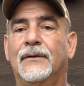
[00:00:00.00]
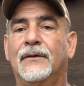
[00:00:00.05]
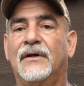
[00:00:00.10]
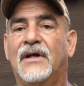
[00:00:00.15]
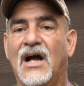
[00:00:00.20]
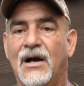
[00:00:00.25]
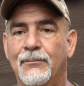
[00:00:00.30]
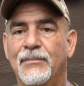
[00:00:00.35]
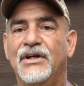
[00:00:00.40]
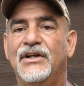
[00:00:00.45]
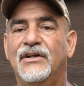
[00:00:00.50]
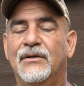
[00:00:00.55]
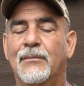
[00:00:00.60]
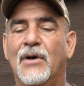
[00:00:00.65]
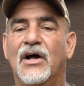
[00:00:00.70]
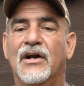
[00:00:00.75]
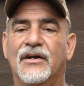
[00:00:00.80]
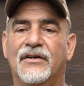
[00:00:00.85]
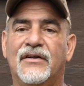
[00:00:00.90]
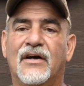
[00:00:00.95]
got me
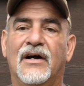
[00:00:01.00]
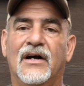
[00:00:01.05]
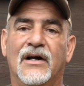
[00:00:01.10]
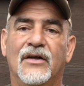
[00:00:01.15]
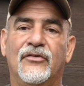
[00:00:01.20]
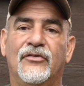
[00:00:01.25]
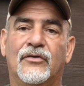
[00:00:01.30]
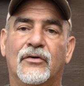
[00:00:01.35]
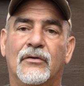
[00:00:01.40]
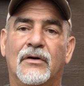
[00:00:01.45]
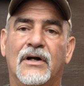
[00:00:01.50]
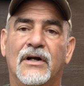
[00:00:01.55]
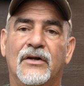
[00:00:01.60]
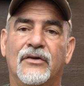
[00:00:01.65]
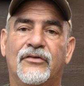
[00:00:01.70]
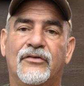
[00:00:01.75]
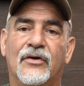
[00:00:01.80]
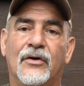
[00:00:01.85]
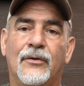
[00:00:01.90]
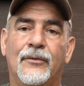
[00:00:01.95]
demonetized, all right?
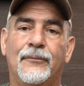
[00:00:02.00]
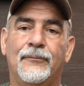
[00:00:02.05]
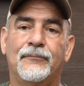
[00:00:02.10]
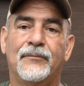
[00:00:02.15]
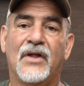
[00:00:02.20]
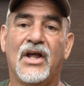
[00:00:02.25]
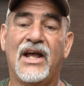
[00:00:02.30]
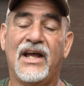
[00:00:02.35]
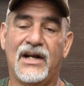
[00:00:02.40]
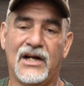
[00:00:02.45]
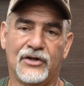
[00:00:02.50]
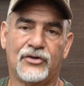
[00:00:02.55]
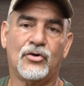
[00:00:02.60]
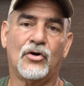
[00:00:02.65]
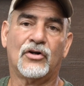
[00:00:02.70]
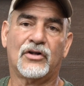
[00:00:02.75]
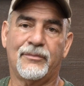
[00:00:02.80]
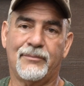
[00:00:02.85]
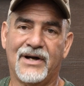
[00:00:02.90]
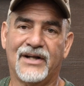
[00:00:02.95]
So, and I
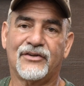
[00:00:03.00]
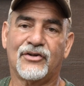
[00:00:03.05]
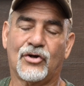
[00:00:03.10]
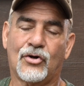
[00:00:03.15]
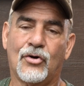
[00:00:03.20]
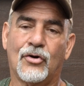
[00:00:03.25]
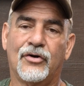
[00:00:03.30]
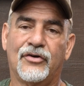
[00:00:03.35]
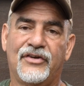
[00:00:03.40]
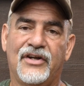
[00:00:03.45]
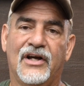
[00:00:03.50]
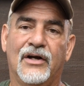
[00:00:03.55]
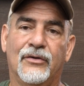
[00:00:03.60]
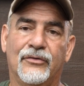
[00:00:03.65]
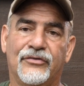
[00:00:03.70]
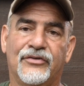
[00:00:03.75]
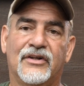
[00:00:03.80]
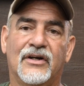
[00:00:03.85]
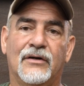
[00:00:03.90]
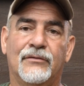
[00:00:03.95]
talked about the cartel
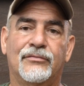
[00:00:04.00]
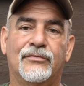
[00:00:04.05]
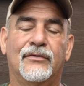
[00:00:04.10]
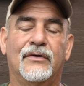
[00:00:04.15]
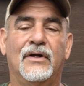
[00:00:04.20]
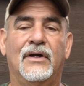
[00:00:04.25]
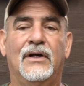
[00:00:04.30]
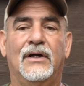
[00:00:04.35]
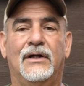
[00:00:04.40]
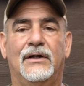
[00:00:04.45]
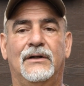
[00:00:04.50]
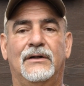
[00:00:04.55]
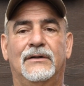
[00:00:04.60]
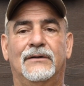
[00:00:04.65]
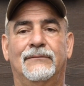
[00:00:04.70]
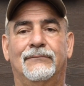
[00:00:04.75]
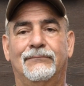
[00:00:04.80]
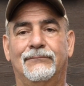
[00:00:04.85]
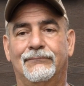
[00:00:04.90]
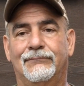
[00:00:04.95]
stuff. And
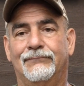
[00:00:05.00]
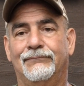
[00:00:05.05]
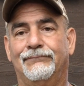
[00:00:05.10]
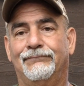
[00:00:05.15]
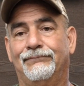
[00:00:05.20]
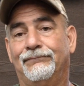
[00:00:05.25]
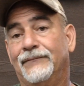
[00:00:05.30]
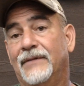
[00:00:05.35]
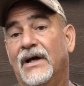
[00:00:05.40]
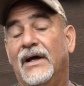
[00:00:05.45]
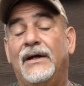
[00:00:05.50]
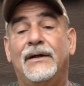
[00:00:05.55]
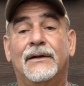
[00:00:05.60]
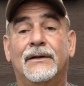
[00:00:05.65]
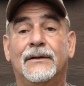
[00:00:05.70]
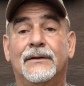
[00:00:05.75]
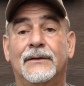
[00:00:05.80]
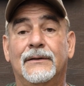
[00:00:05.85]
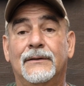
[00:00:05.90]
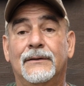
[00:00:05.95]
hey,
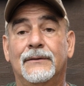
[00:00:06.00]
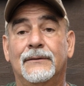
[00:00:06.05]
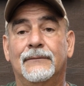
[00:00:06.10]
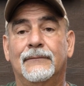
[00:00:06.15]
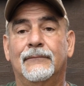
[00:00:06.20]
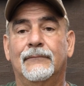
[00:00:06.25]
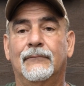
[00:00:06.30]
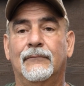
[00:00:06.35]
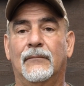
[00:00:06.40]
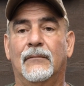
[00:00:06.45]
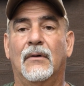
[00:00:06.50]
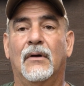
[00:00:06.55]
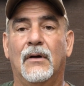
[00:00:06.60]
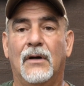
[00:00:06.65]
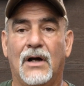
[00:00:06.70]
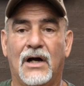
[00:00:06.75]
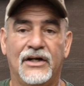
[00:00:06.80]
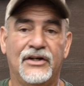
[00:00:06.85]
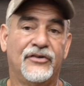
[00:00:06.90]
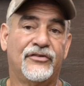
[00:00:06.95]

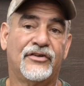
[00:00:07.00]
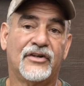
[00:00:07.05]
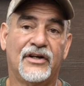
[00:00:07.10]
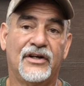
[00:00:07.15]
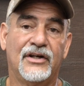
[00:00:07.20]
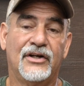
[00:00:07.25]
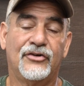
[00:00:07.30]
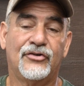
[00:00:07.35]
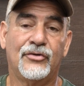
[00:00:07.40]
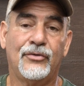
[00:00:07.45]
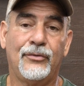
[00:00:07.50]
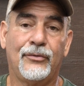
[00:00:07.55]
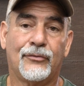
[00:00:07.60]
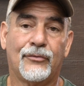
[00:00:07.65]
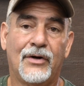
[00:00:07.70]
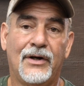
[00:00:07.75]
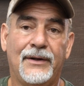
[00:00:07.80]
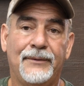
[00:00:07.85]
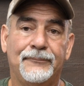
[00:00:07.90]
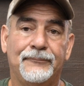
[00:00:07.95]
I just tell you the truth,
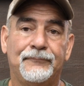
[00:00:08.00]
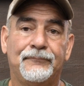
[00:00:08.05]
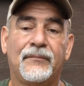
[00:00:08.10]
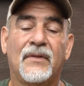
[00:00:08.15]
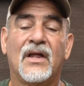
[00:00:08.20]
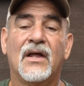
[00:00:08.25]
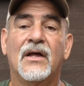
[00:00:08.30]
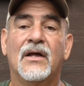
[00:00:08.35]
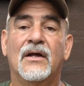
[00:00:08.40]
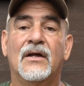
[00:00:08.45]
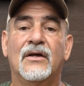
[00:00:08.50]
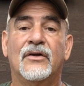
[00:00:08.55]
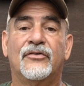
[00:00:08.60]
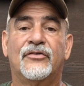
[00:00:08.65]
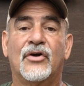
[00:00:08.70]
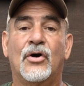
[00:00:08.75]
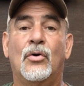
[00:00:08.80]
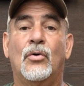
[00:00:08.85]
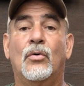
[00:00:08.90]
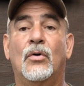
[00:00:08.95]
right?
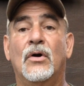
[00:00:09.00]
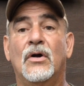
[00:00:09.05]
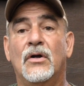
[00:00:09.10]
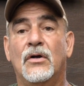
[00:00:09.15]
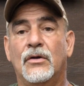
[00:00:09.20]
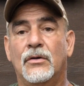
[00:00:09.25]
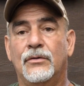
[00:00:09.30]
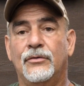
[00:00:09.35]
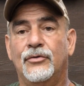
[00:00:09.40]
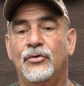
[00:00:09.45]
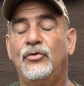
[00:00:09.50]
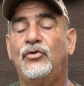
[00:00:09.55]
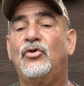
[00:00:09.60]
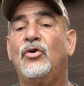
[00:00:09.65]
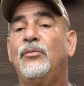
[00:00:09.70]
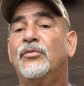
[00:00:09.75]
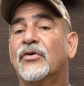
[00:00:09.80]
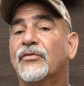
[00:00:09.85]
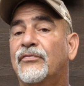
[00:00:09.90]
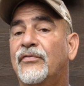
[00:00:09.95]
So
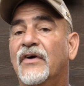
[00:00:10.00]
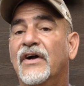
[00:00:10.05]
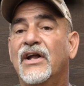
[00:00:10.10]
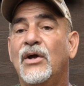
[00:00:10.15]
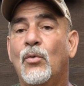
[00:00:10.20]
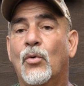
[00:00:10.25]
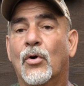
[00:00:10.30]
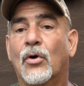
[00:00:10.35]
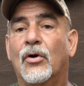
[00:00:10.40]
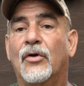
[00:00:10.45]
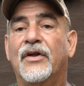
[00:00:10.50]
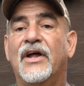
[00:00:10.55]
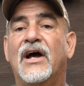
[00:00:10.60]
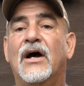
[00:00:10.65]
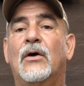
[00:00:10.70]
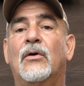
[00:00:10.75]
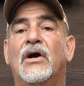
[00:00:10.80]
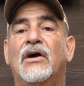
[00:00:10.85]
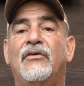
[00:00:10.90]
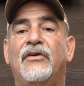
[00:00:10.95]
YouTube's a funny world
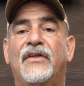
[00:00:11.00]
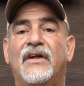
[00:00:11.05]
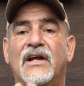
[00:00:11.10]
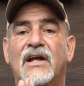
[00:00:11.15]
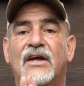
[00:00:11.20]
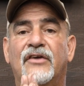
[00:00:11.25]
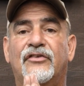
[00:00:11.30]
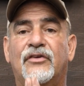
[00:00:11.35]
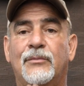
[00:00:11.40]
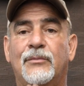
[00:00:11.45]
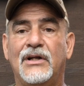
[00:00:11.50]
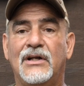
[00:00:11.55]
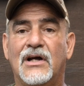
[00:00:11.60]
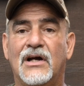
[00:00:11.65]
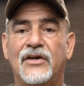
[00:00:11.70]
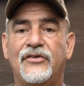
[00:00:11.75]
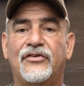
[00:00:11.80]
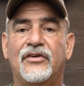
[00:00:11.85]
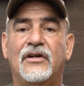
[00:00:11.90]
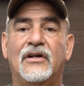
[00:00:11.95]
now. Everything has
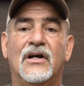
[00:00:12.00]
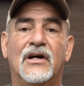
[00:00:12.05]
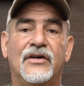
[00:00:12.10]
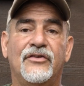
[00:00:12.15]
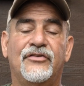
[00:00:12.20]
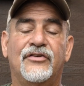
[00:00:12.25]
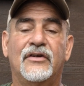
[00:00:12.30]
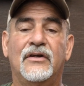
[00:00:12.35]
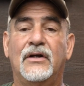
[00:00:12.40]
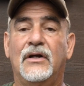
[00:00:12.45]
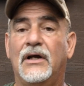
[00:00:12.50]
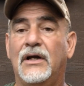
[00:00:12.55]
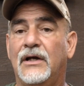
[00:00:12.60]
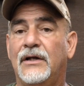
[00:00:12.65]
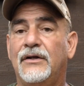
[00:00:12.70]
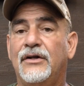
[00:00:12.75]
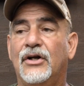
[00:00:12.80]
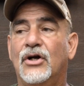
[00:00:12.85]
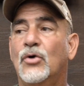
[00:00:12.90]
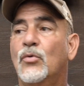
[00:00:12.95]
nicey-nicey.
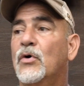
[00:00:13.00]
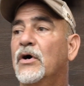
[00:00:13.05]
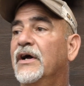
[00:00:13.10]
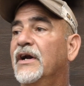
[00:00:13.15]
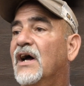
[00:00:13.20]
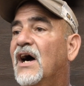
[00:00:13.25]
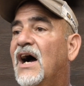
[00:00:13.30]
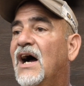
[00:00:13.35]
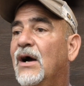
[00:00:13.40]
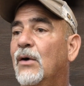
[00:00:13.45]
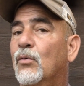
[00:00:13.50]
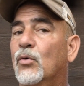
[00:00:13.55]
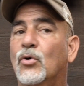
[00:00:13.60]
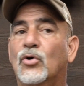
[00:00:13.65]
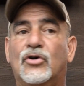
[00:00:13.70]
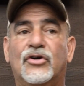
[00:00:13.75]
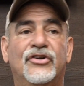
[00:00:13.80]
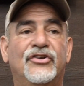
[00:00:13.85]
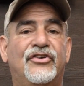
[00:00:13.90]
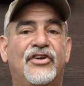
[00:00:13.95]
And you know what? I will
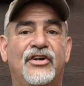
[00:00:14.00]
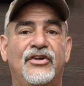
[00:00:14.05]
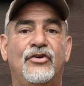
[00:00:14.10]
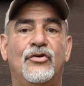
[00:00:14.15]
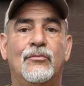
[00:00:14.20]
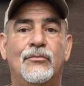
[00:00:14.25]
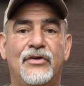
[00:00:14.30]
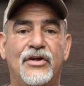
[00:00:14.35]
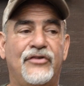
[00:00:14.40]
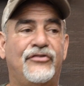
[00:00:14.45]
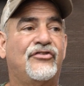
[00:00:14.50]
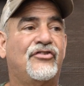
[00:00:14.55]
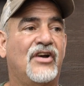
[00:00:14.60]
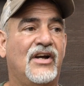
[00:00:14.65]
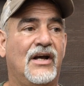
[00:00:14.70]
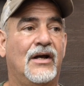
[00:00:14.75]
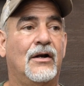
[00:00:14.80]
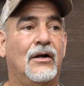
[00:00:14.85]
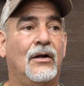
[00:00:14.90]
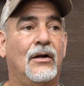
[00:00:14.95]
continue this
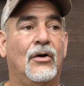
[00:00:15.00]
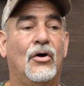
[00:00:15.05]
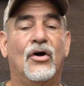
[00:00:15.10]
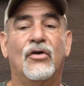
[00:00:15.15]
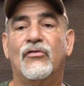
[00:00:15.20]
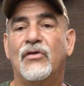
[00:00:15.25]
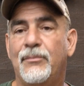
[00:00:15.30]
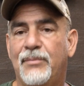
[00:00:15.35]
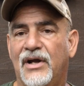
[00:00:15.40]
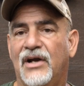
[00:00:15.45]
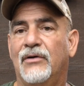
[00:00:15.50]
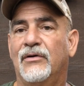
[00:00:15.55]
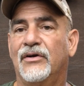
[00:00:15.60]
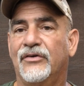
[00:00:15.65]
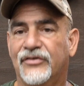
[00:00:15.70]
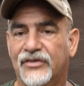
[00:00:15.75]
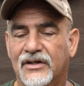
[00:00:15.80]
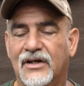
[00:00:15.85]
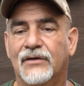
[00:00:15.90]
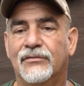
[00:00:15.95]
channel on repairing
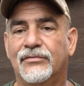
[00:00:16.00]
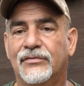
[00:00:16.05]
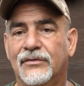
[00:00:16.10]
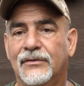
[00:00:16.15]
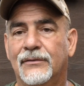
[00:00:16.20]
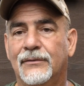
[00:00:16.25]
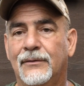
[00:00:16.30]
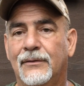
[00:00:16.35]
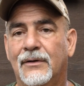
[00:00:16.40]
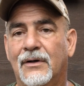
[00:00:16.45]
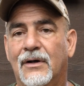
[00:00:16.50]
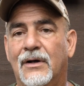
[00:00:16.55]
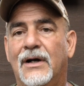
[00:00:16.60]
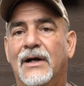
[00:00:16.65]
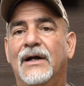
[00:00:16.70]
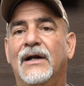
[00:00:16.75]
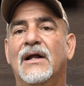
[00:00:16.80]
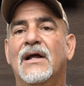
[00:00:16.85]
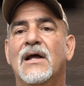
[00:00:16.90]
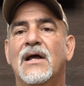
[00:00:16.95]
stuff, all
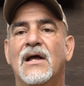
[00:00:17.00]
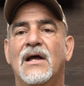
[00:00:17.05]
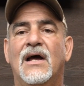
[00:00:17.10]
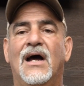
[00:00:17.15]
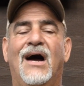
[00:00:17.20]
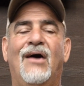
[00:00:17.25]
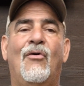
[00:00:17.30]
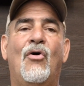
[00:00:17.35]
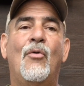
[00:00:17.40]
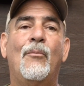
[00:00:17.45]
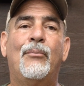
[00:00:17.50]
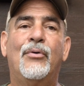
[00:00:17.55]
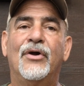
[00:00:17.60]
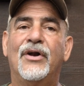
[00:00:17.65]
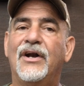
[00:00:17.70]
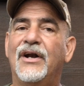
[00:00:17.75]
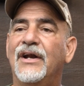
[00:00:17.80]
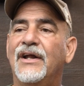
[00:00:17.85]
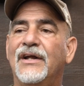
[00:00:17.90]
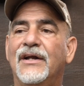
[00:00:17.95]
right? I won't put
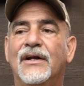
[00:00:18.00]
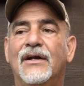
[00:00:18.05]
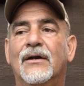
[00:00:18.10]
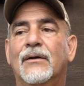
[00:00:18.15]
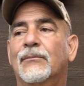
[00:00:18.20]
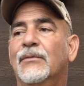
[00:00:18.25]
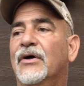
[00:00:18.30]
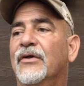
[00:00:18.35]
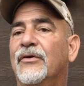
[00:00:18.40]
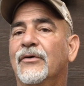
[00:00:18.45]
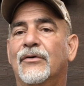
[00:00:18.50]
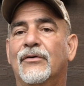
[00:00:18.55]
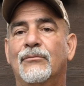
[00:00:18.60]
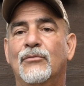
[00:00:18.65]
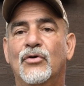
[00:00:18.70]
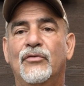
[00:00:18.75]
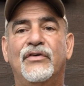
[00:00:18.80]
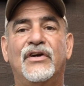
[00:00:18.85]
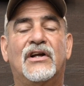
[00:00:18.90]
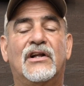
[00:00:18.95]
any of them other
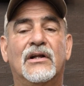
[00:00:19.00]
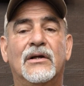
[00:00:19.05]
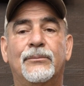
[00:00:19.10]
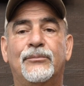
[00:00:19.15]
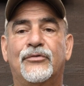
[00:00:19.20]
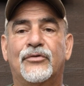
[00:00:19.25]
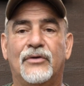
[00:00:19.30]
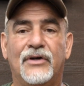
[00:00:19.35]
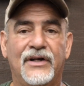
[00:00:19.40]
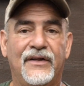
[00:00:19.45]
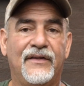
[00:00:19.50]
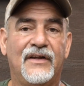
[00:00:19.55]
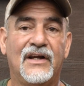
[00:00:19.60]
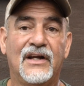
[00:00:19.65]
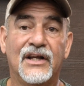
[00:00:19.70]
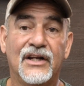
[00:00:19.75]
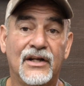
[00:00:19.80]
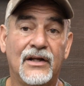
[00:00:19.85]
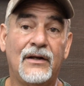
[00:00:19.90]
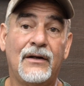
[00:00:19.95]
movie clips or anything
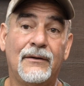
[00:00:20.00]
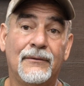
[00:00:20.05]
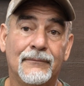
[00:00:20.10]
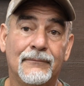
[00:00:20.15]
in it.